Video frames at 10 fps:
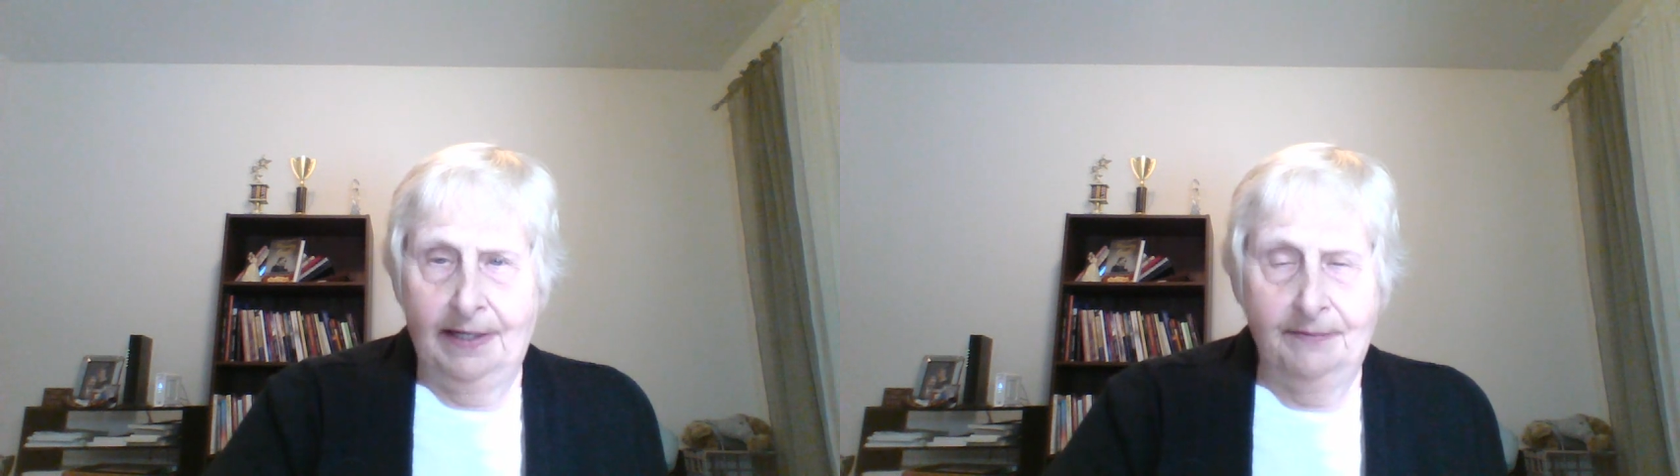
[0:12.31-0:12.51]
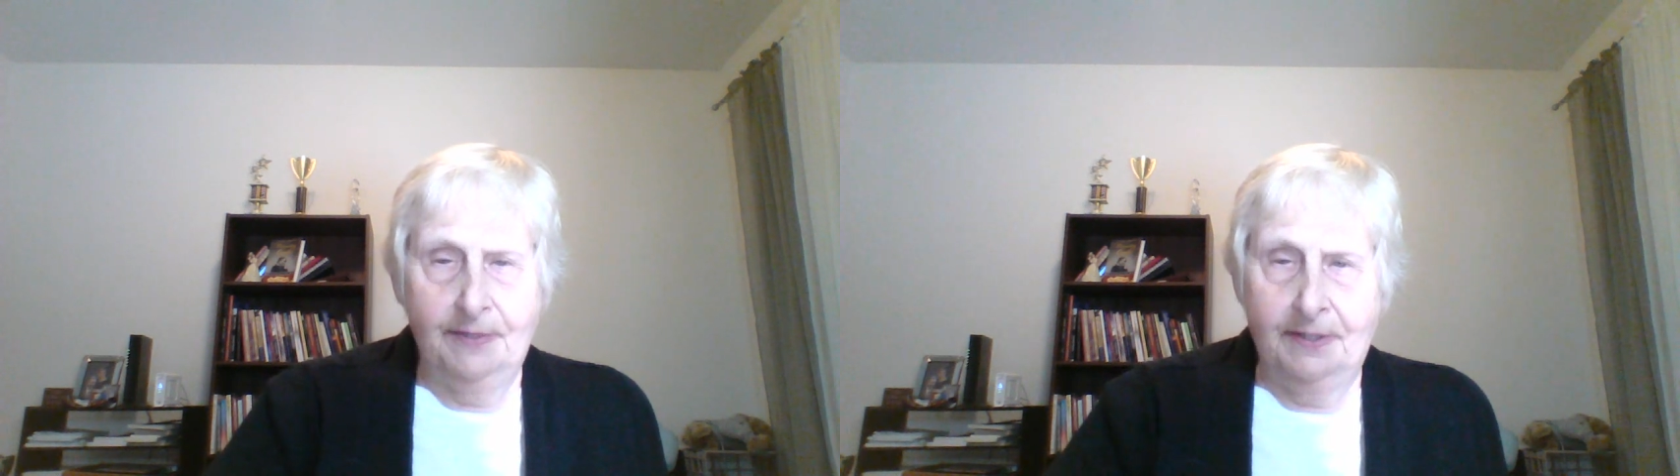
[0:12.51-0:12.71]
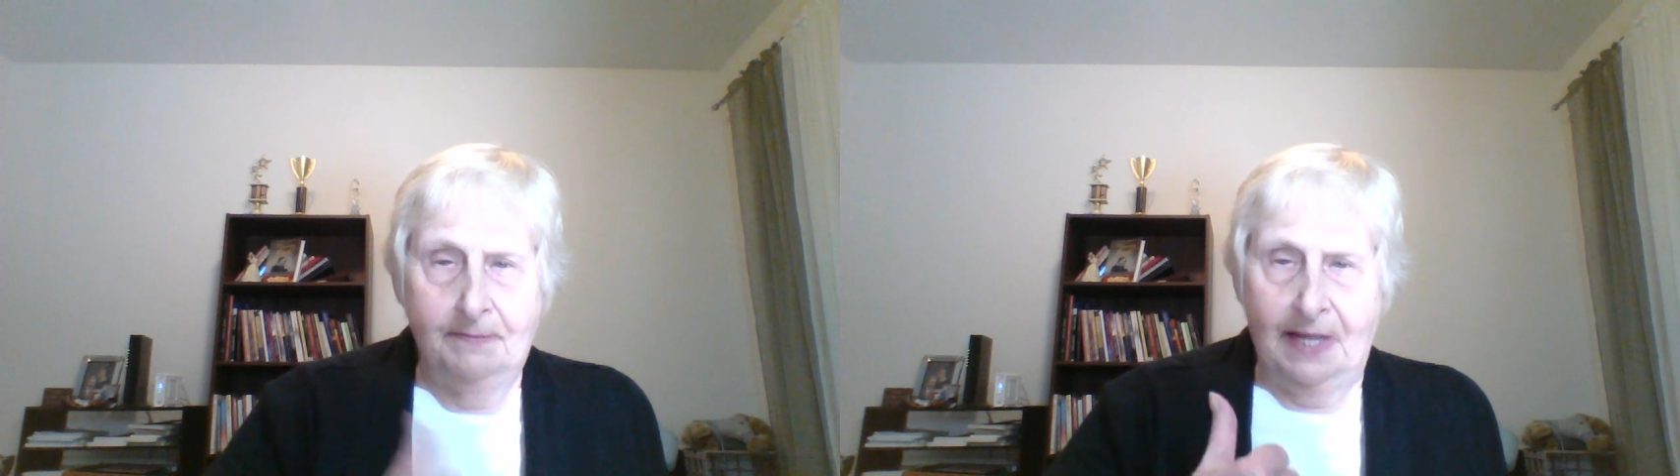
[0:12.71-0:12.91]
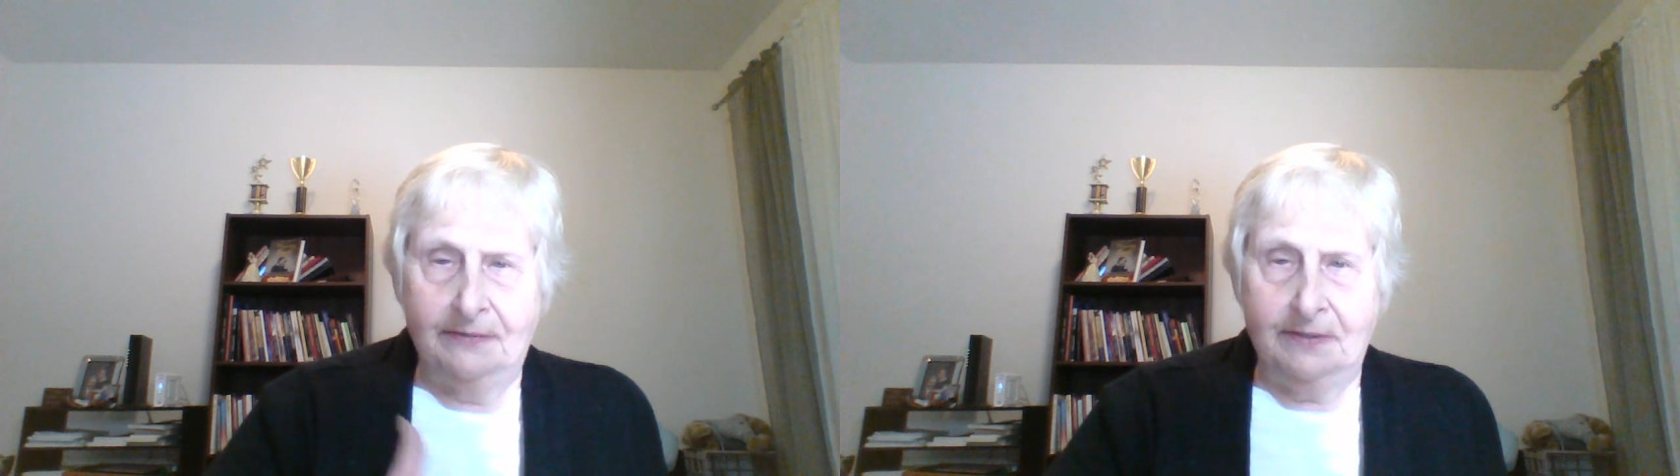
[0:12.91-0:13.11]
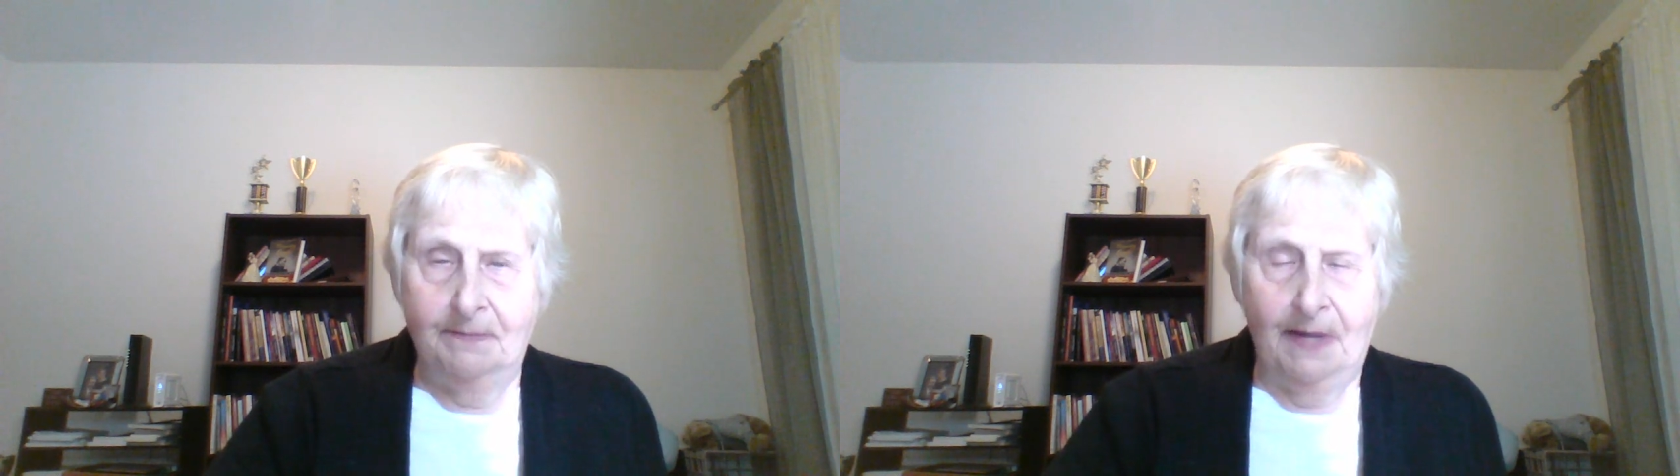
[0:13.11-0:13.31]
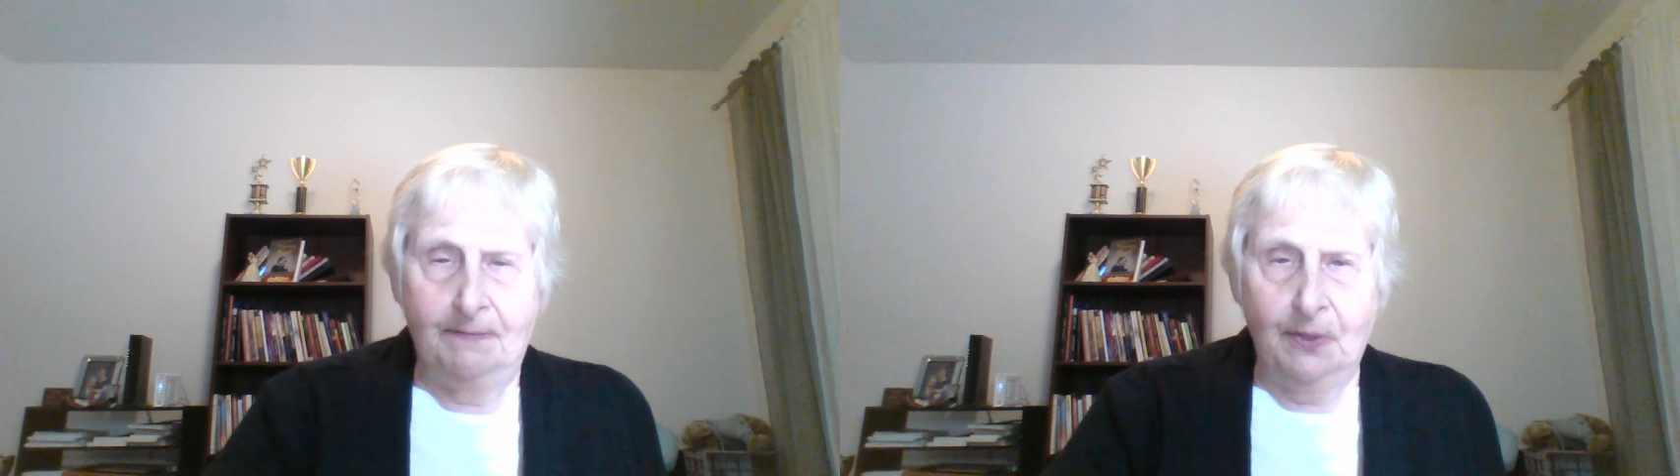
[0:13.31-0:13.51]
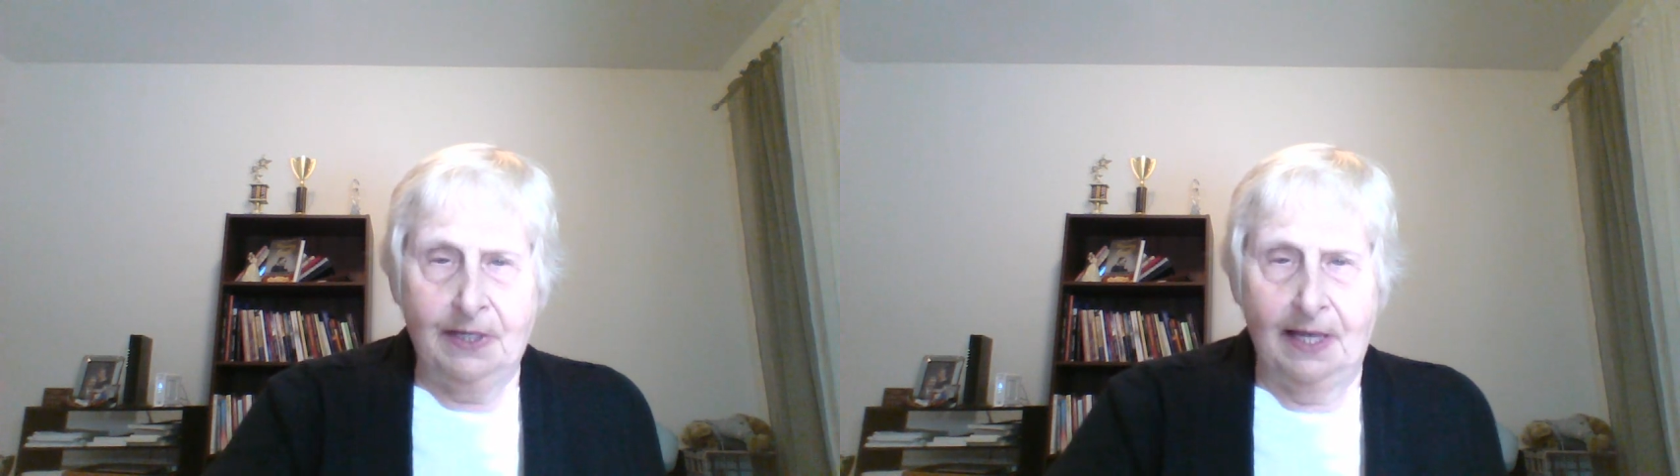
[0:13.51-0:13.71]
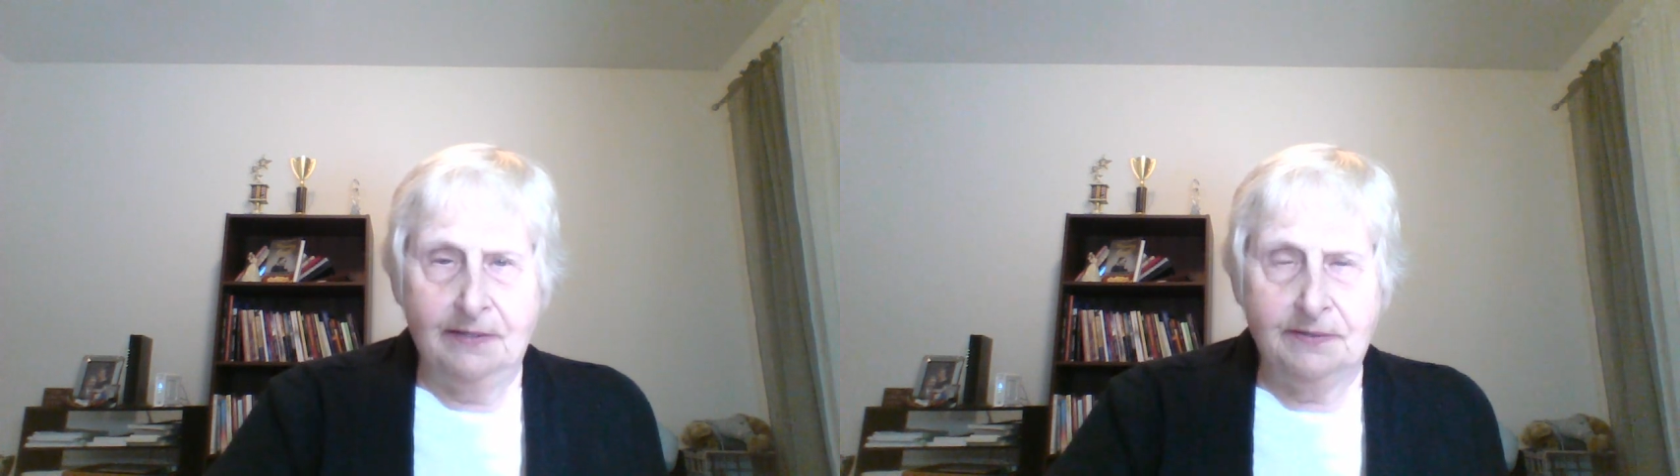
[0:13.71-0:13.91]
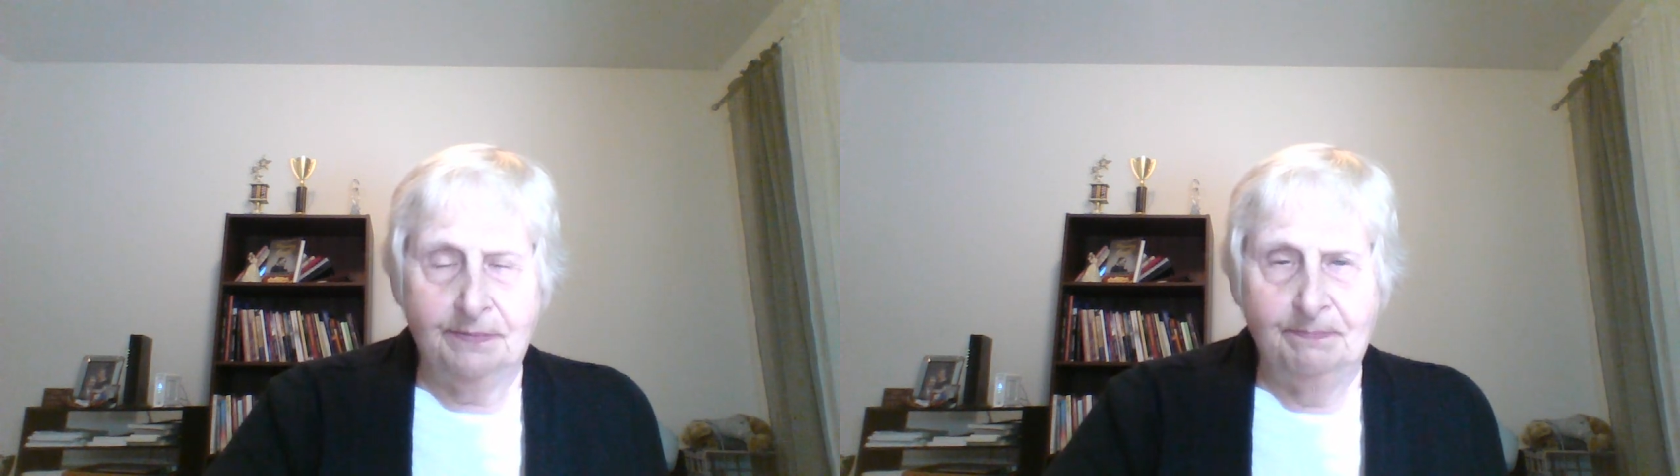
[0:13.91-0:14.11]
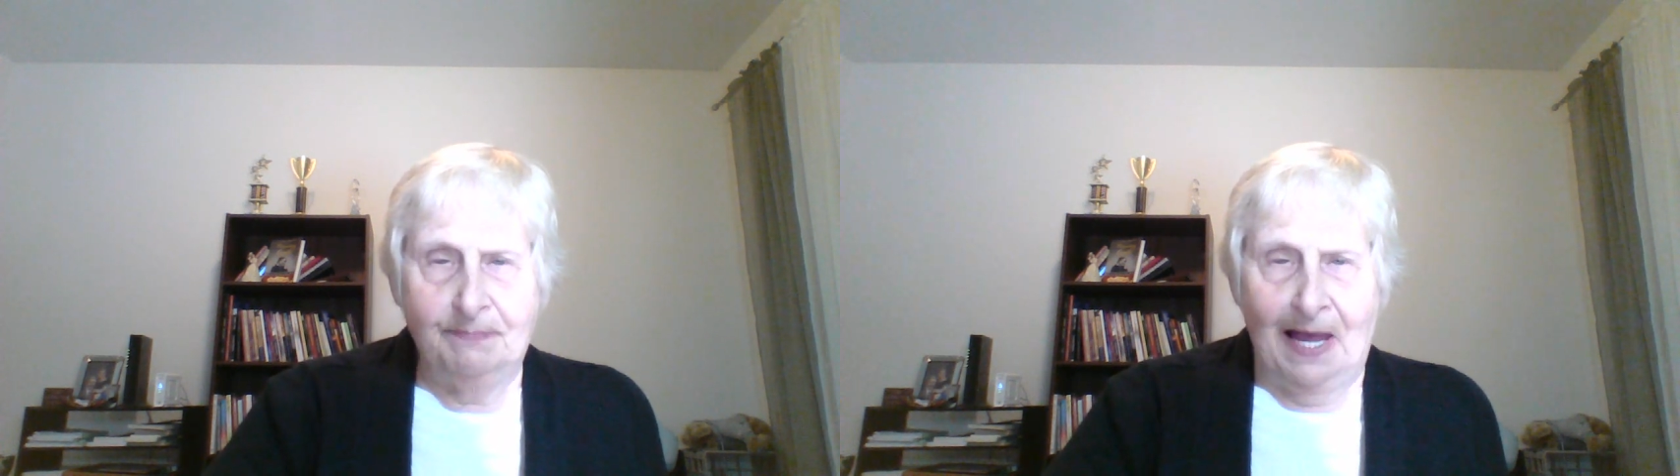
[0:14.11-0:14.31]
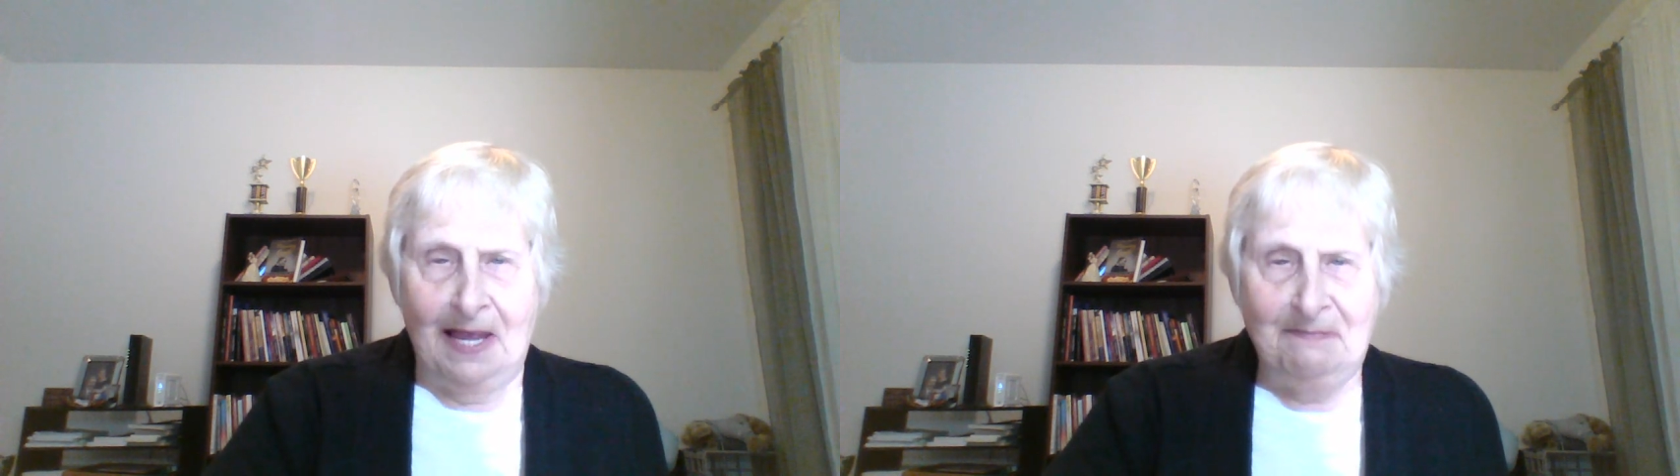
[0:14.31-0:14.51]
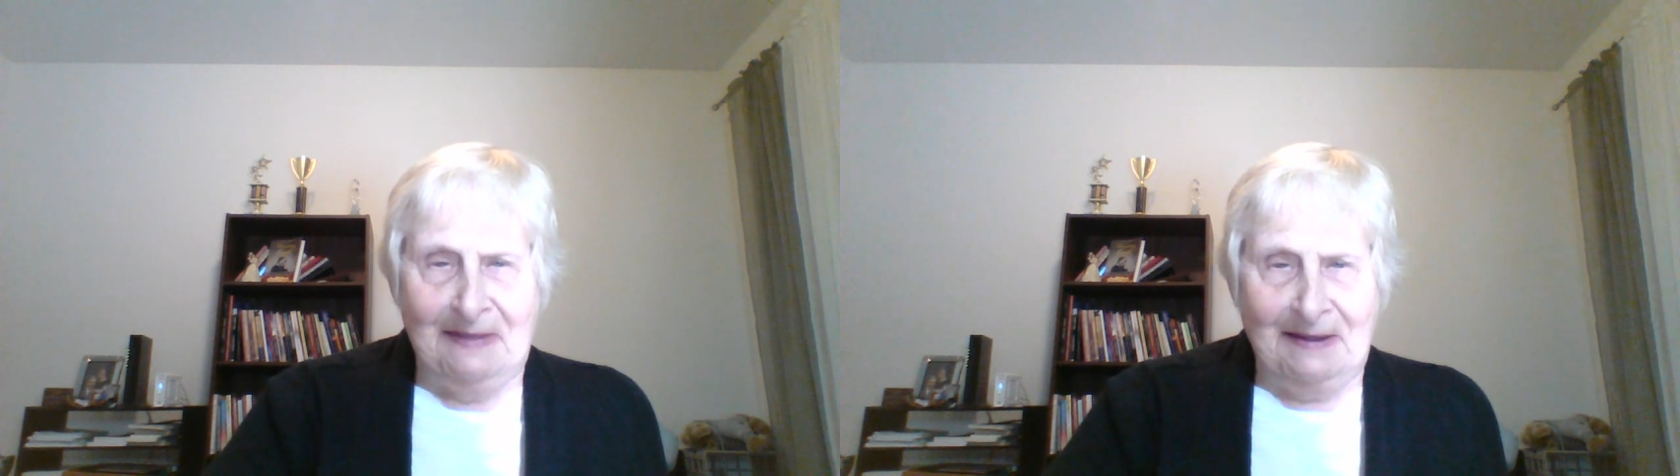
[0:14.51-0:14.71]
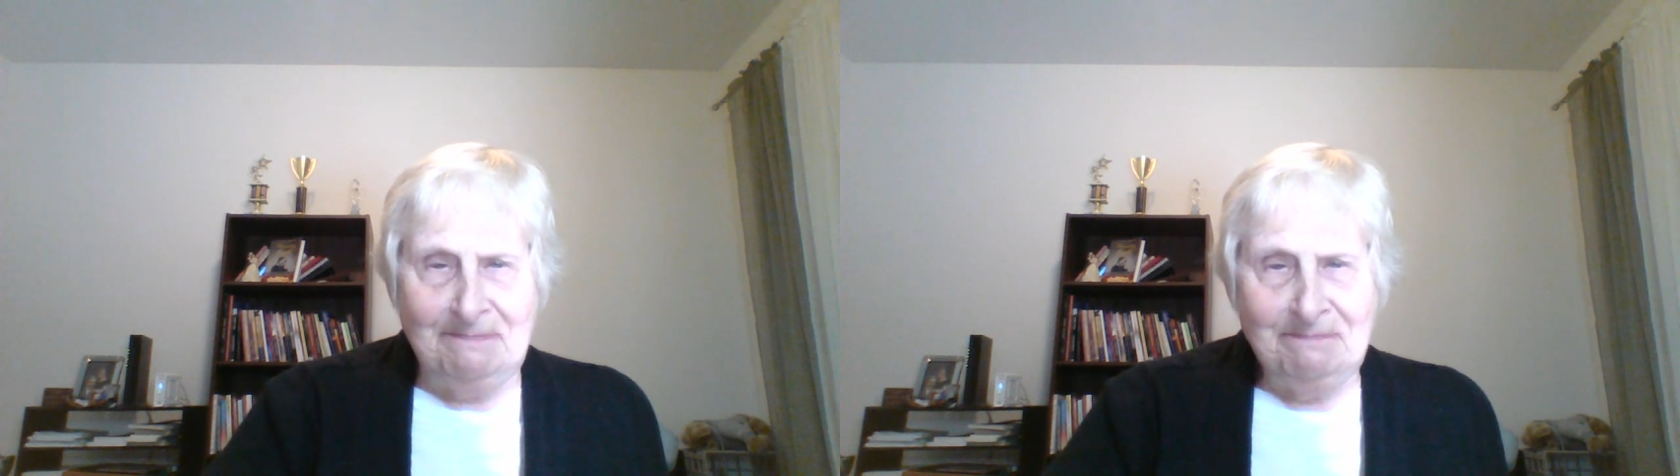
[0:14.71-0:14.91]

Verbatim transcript: even the mess in my bookcase behind me.